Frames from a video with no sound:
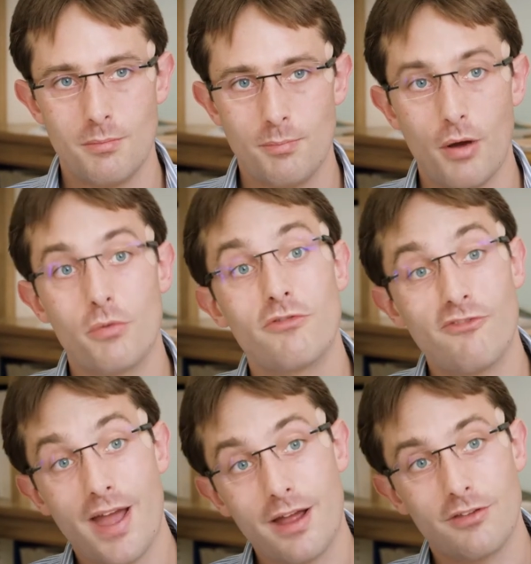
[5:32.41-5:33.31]
post
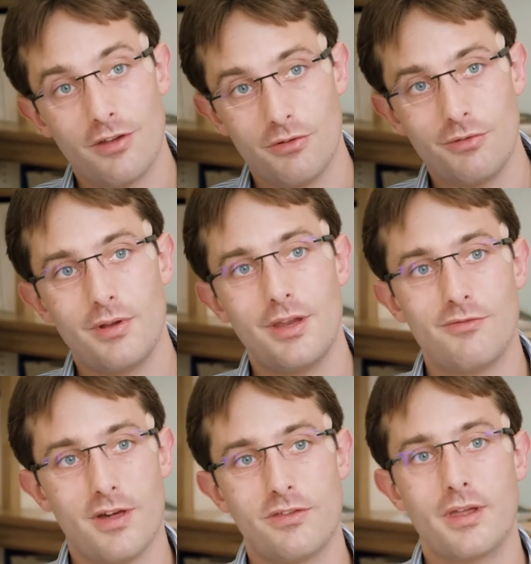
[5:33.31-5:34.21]
facto
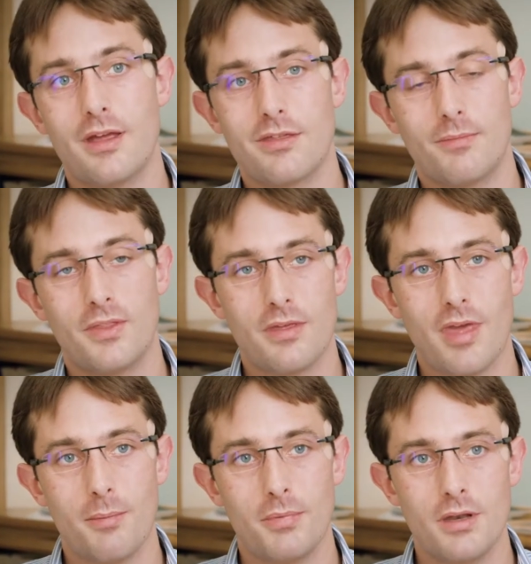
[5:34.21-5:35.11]
investigate something that's
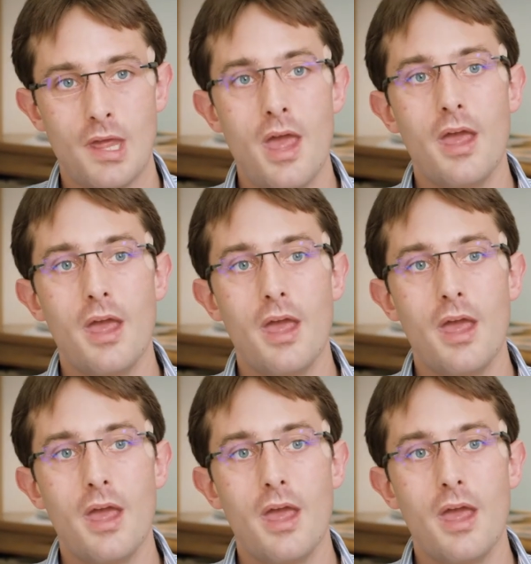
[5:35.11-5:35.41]
happened